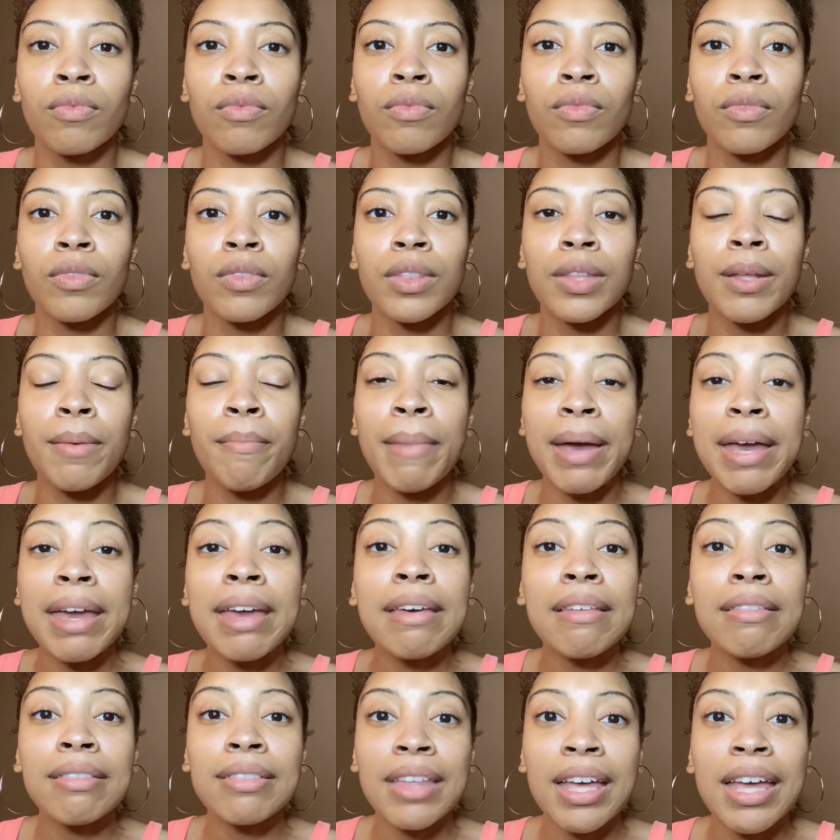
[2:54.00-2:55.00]
the
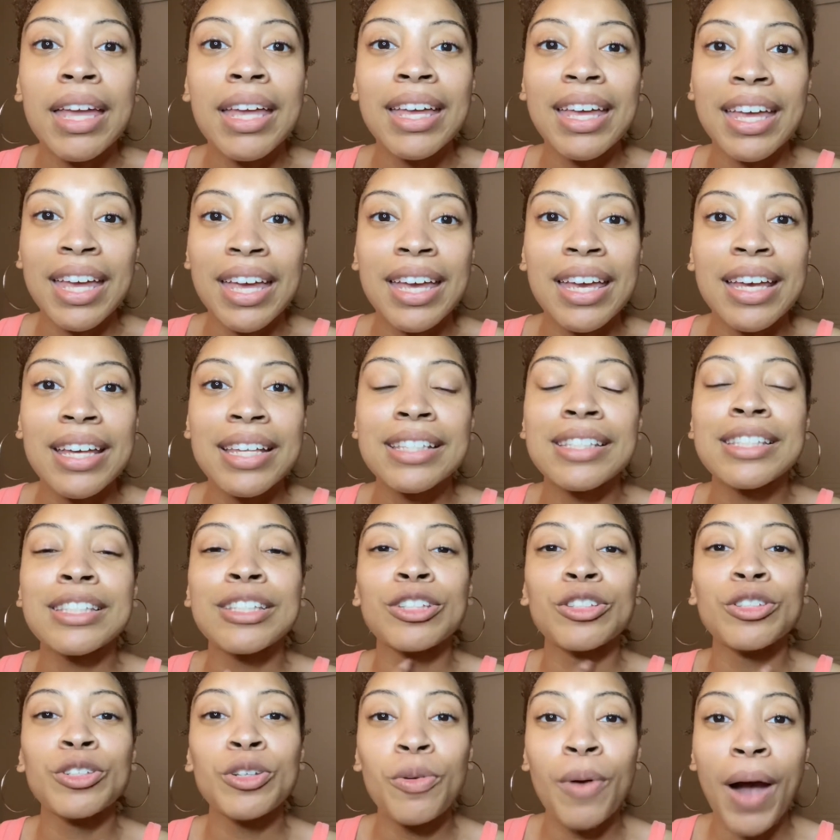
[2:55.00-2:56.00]
main thing is,
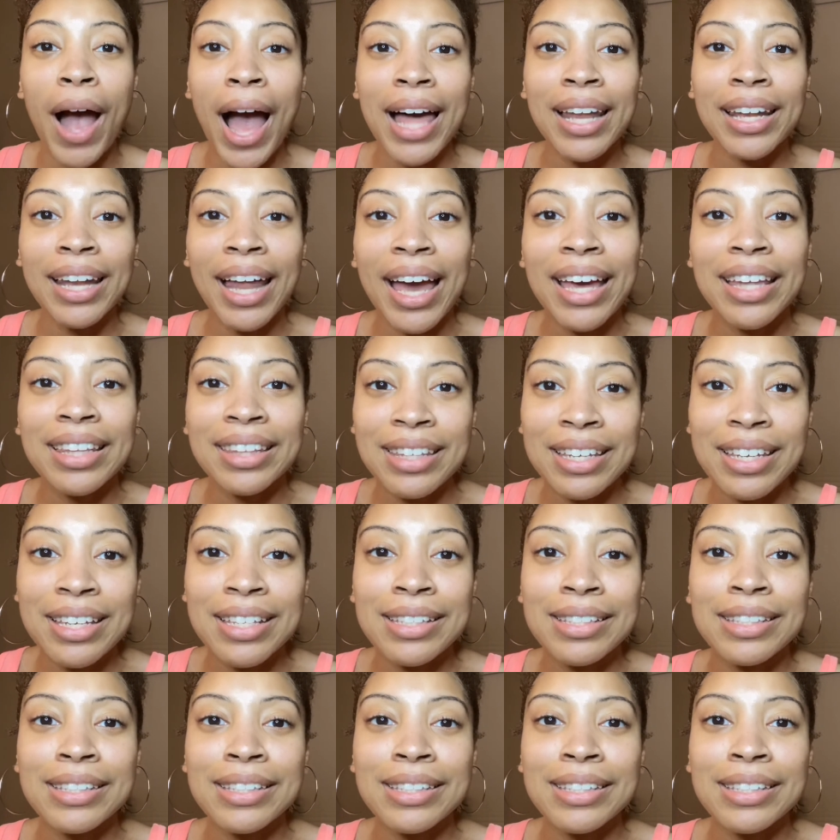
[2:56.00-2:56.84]
do I like this?